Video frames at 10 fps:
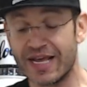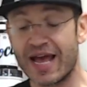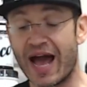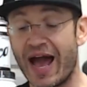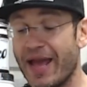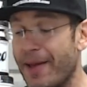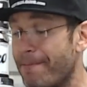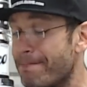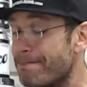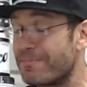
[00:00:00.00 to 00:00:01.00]
I
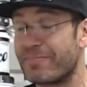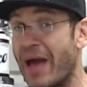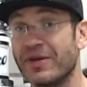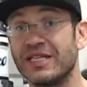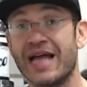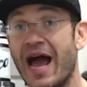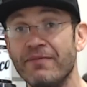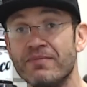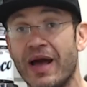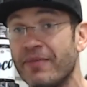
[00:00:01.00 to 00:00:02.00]
mean,
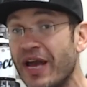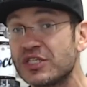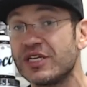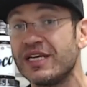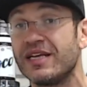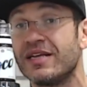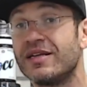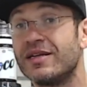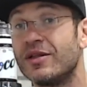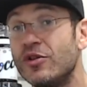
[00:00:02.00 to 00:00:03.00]
I'm actually
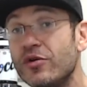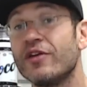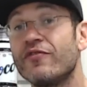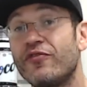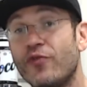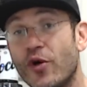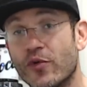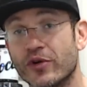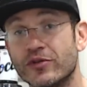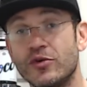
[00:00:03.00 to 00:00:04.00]
looking
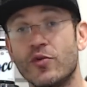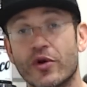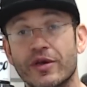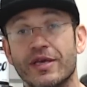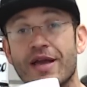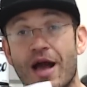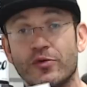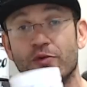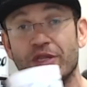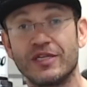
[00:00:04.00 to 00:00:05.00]
forward to working
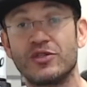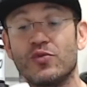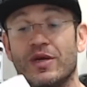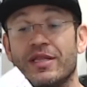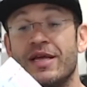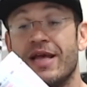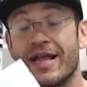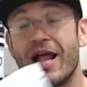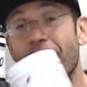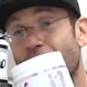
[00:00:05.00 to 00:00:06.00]
out with this one.
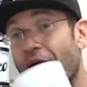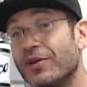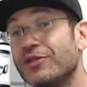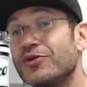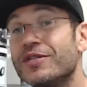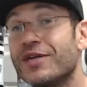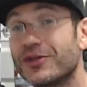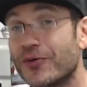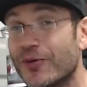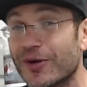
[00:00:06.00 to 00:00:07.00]
And I'll probably do
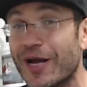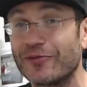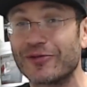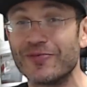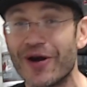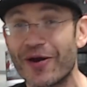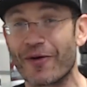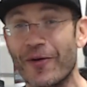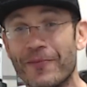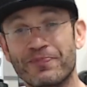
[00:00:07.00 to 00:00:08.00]
another workout
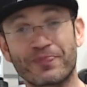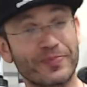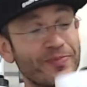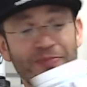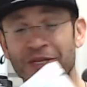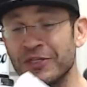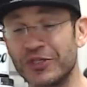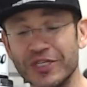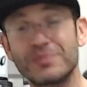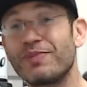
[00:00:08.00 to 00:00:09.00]
tomorrow,
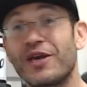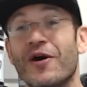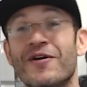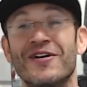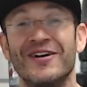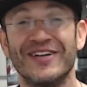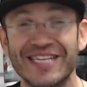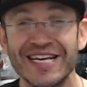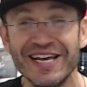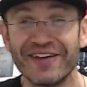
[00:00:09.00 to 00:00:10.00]
just because,
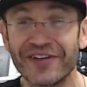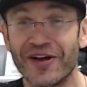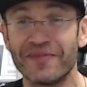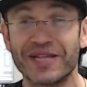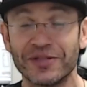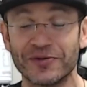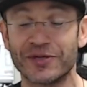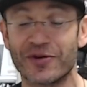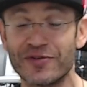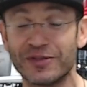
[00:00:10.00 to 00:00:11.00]
even though I'm done with the
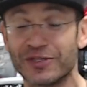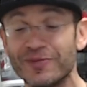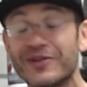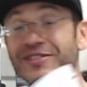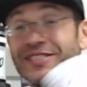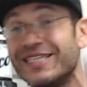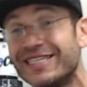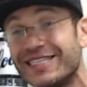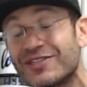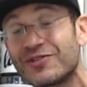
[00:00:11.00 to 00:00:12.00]
review, just because it
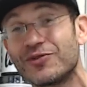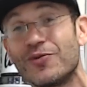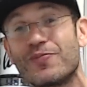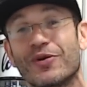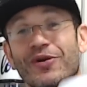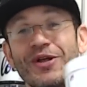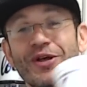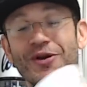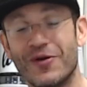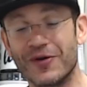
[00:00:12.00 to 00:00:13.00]
is a super
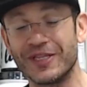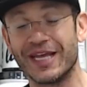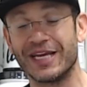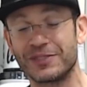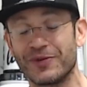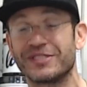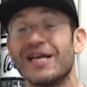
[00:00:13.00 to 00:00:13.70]
good experience.